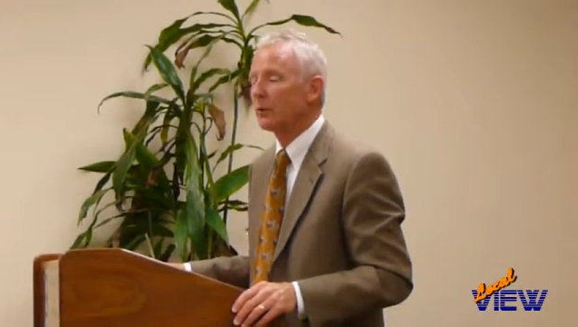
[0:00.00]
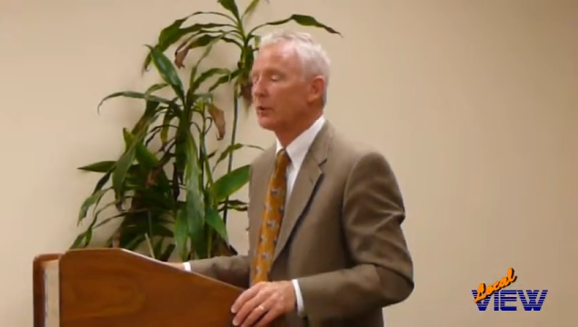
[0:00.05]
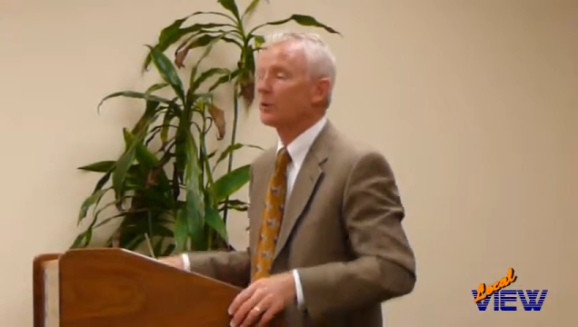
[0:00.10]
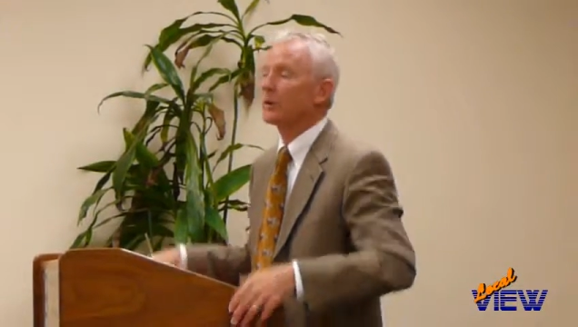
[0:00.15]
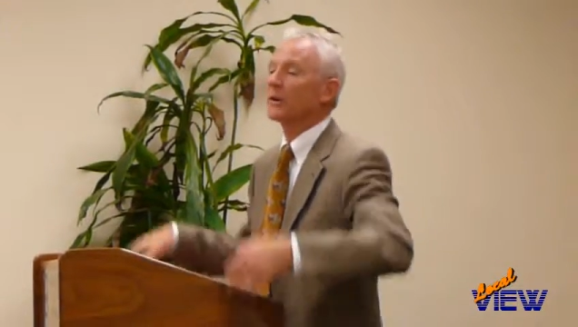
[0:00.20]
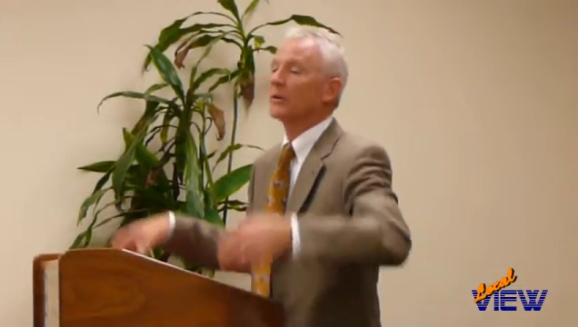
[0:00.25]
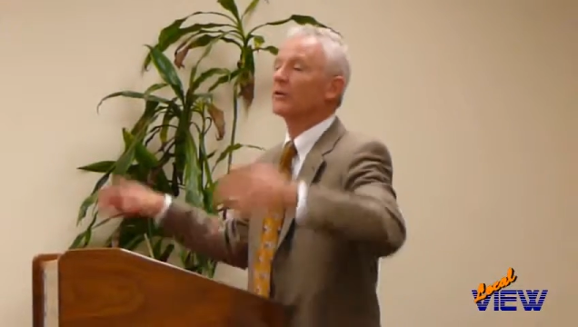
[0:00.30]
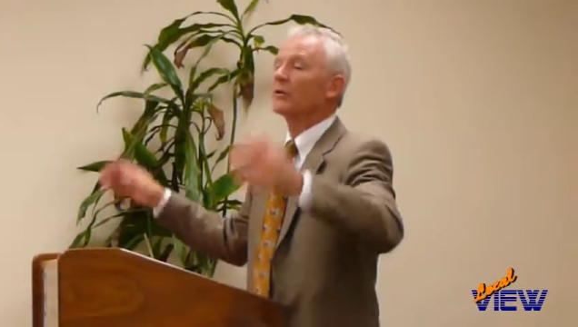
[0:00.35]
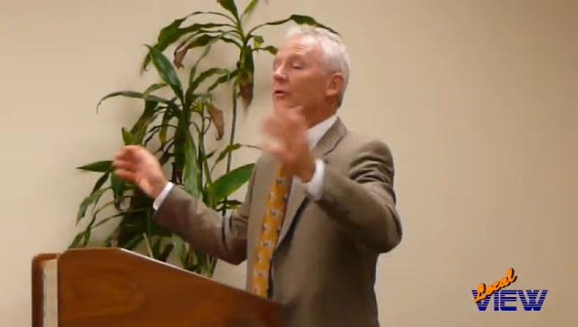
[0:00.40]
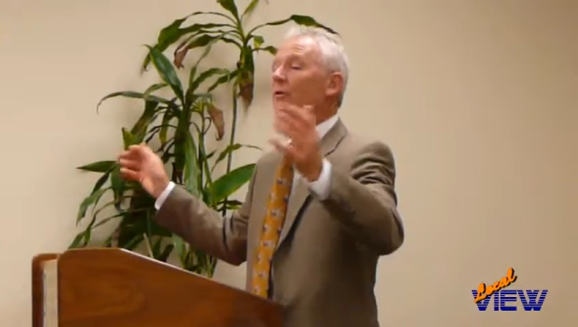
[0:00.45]

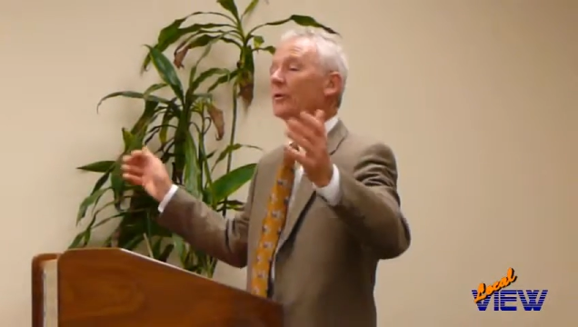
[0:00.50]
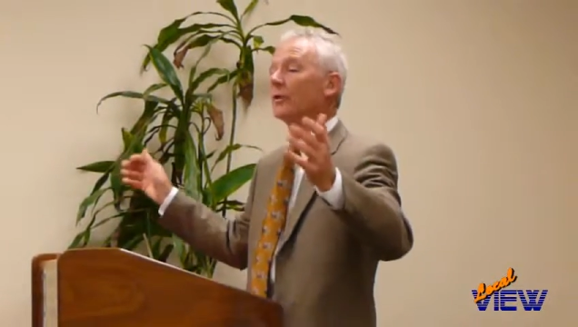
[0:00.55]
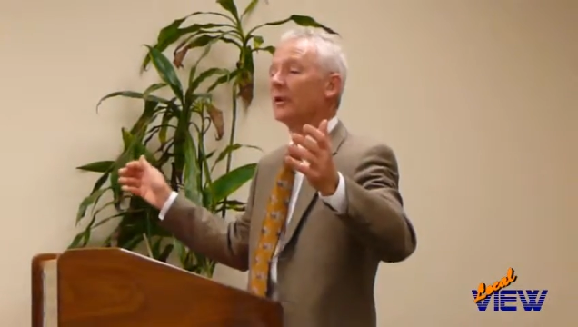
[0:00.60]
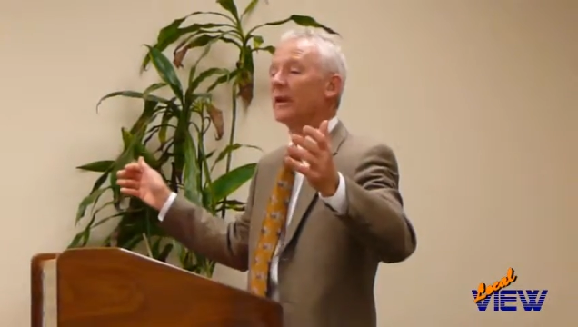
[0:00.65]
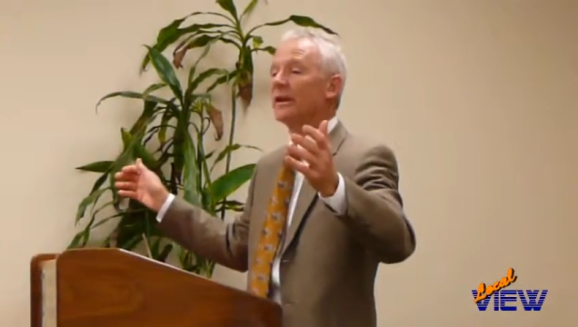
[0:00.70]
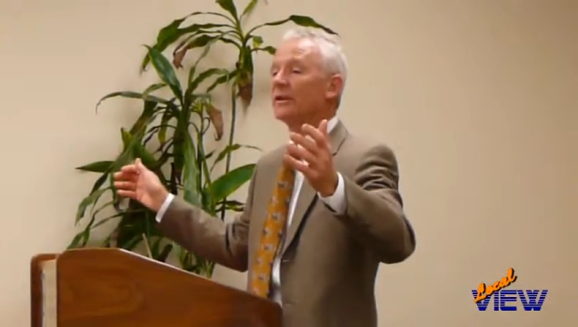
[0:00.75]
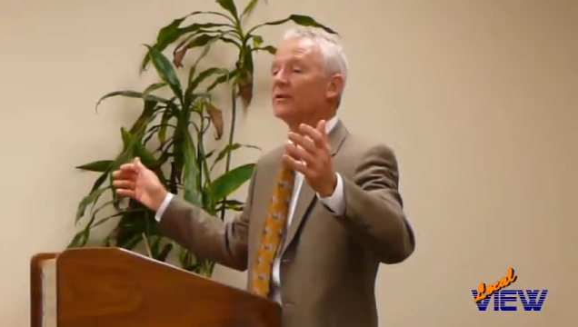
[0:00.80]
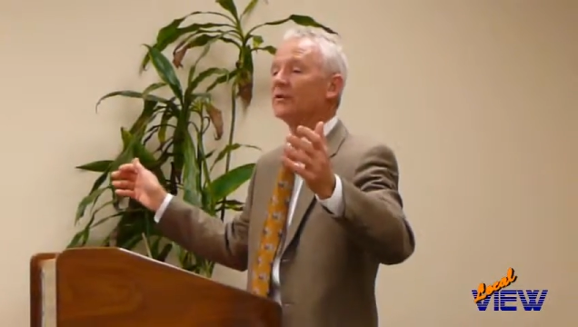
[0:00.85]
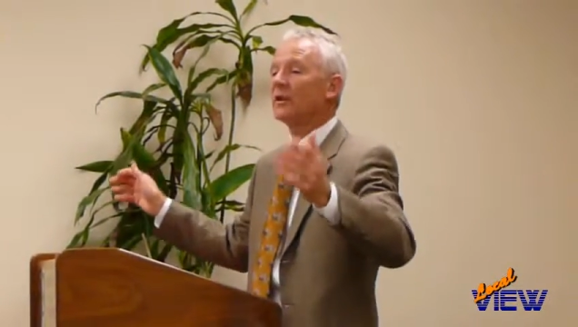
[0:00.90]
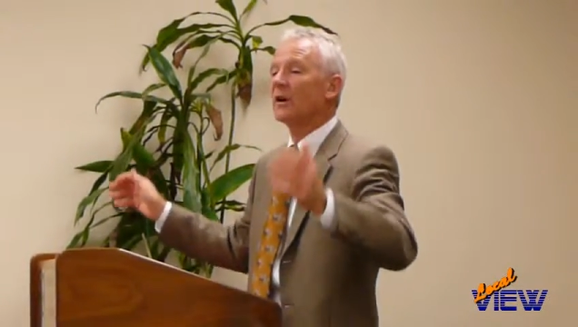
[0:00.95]
well, we're going to turn the
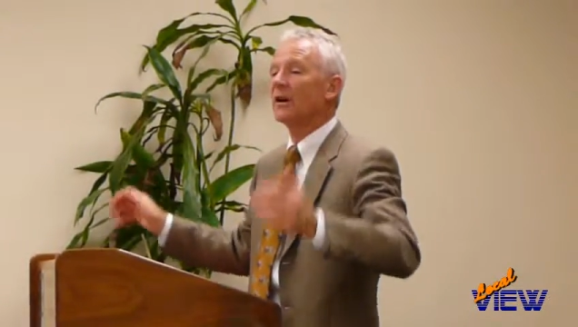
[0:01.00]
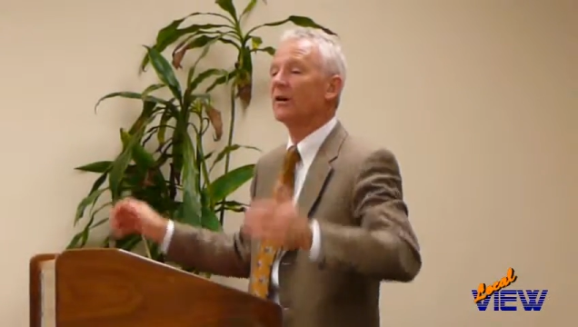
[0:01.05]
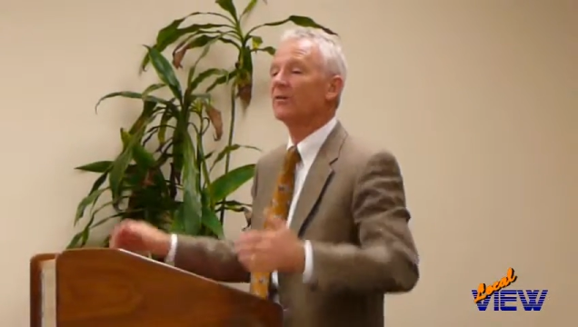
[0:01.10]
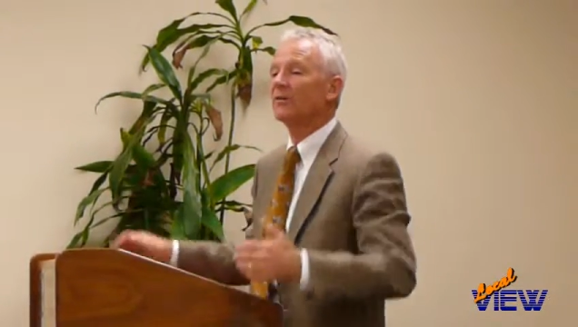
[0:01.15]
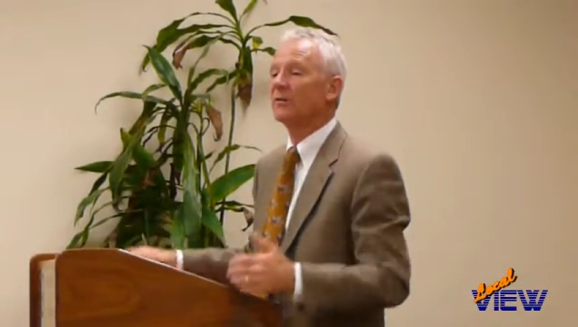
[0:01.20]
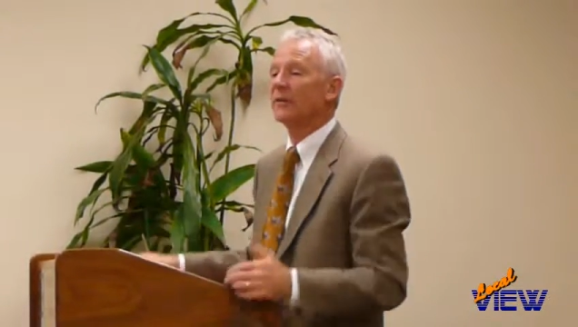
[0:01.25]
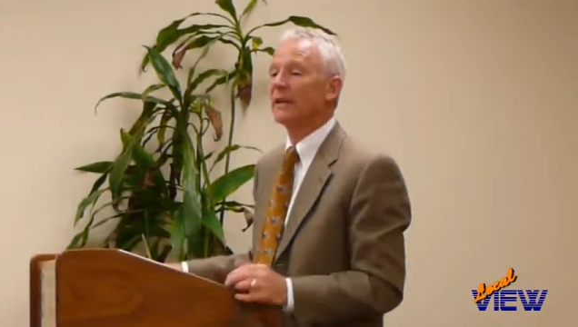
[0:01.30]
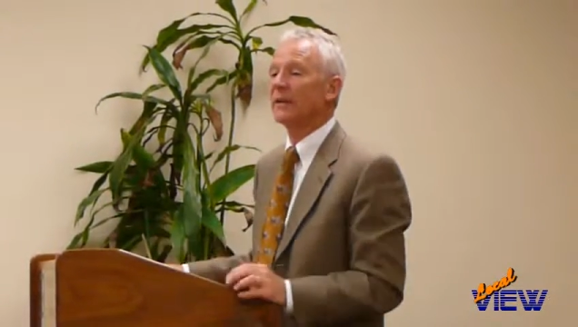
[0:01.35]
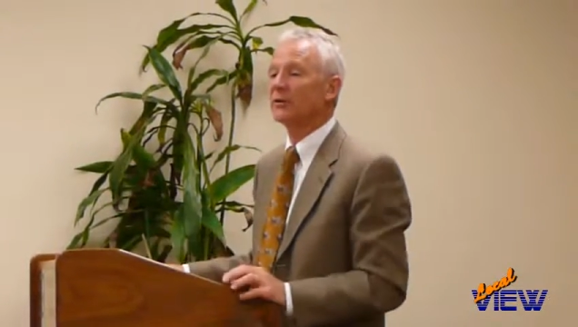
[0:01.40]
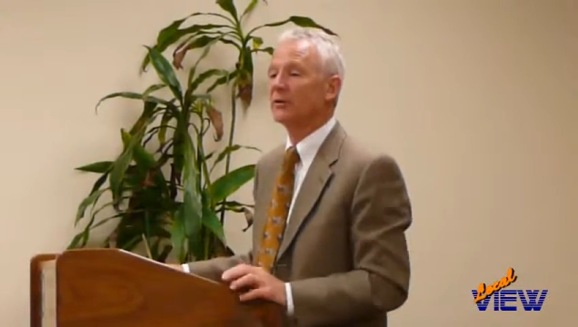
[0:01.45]
lights off.